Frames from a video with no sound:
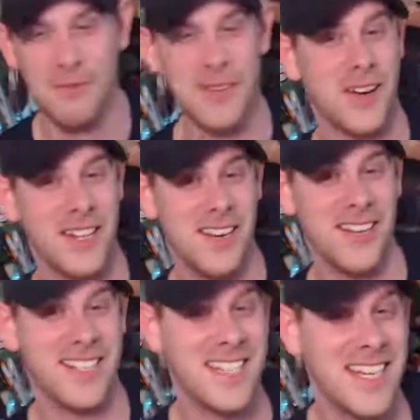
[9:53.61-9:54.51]
So as y'all
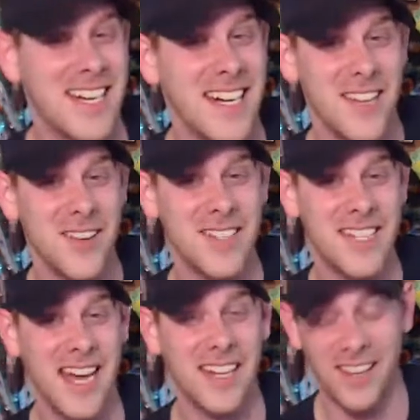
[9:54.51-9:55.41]
can see, there
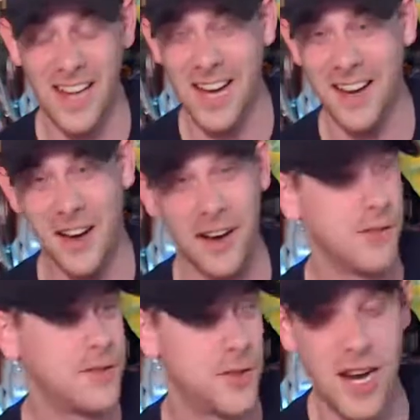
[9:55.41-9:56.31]
is a lot
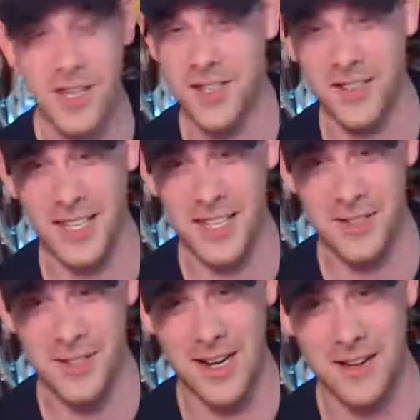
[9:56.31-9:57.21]
of trash talk that
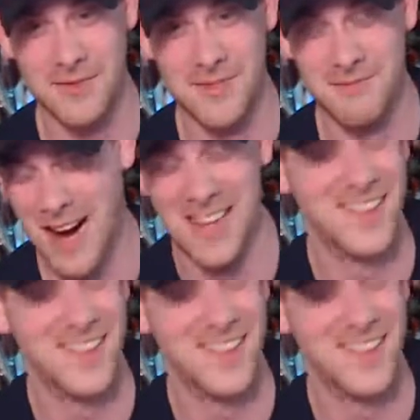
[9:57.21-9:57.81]
goes on behind